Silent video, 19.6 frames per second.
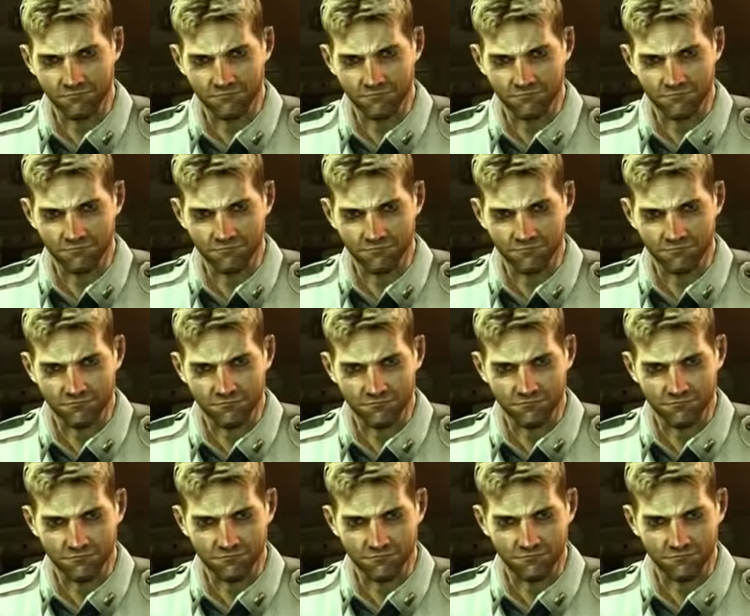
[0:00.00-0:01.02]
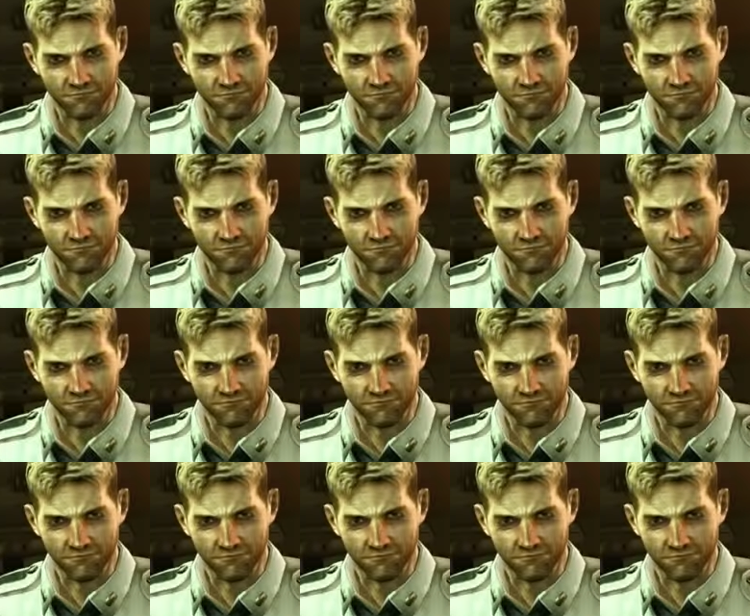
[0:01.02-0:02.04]

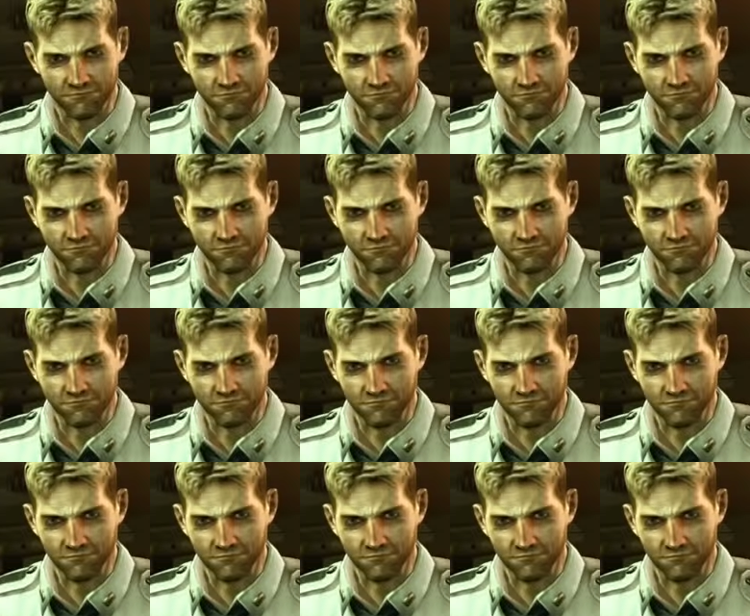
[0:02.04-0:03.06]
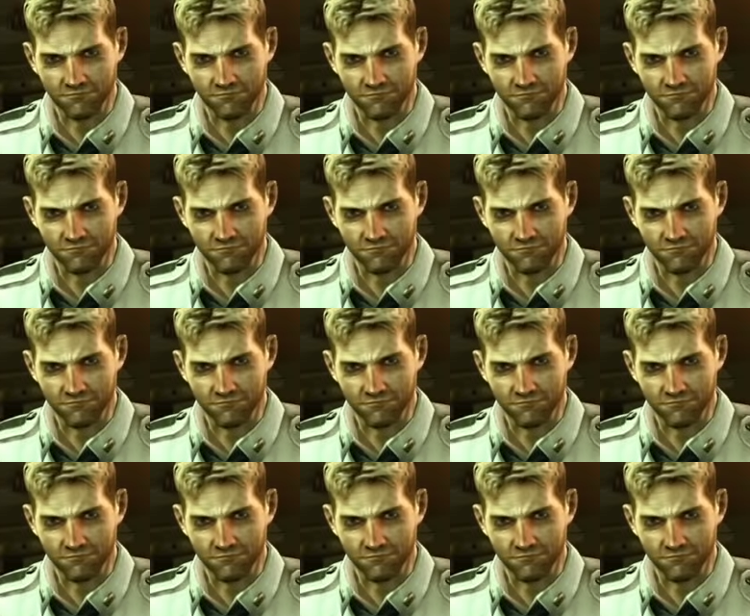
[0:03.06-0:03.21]
(silence)